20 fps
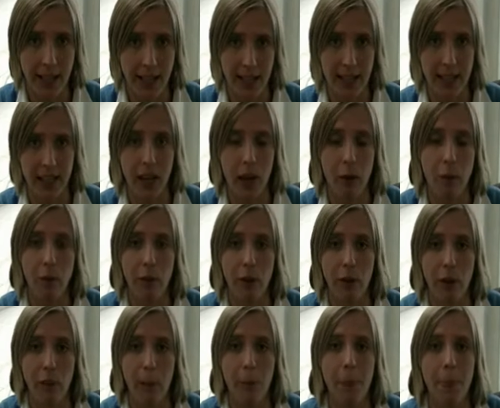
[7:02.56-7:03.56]
tends to come
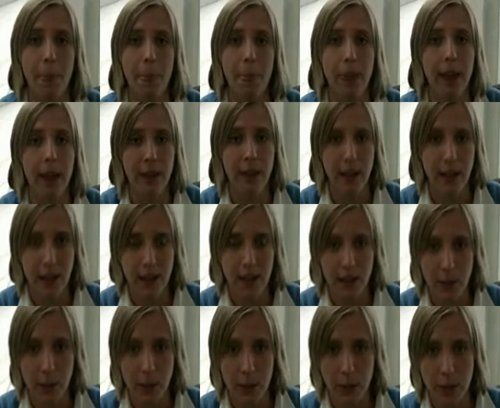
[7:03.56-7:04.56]
from.
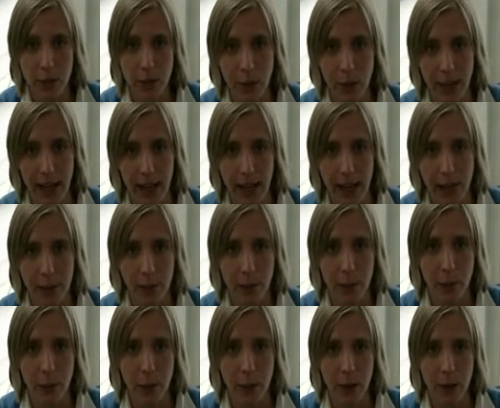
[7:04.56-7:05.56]
So once we
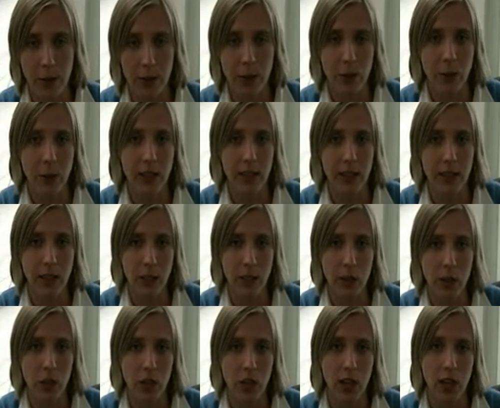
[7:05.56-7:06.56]
worked with Audiences
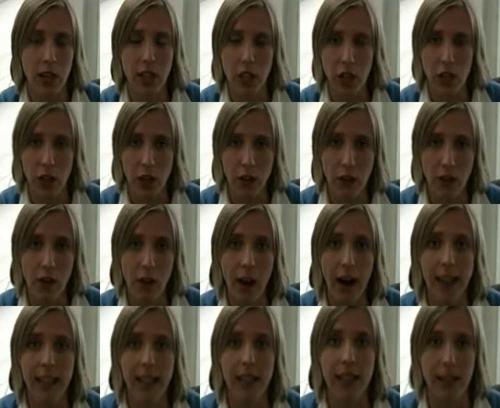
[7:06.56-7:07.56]
Yorkshire to
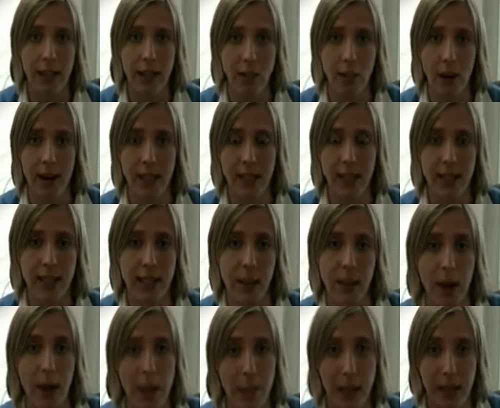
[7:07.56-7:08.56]
find writers that
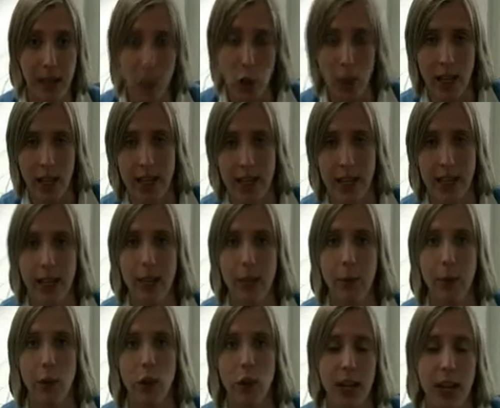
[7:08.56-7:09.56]
might be interested in the
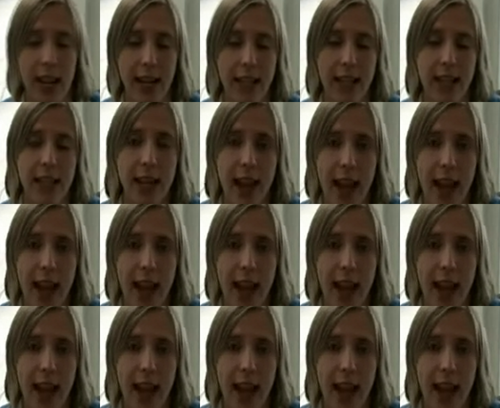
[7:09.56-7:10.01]
project,